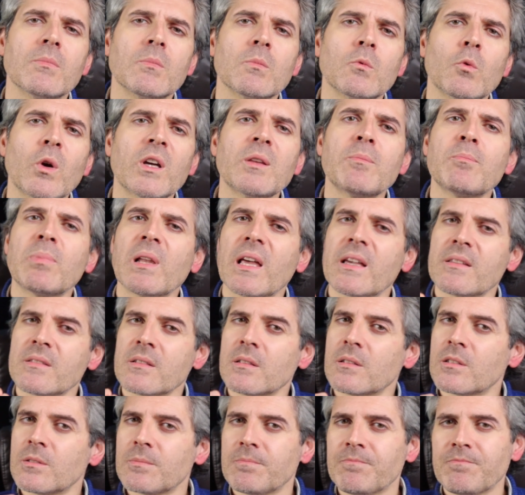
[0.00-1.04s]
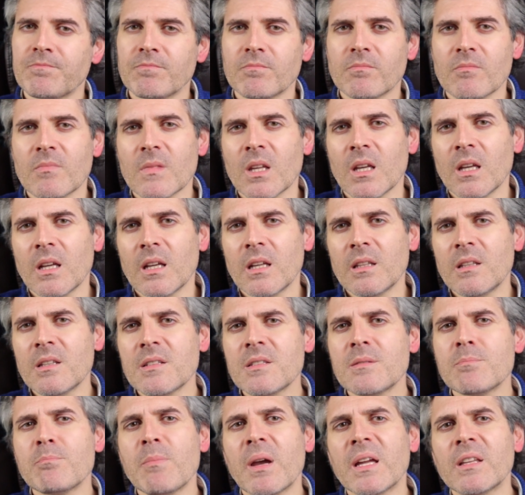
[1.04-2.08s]
quite pleasant. It
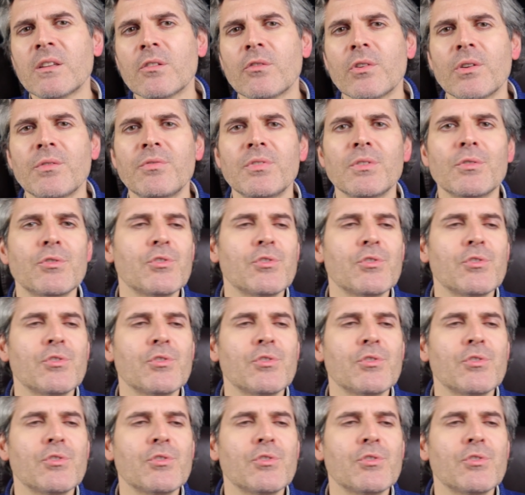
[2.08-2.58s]
doesn't matter if you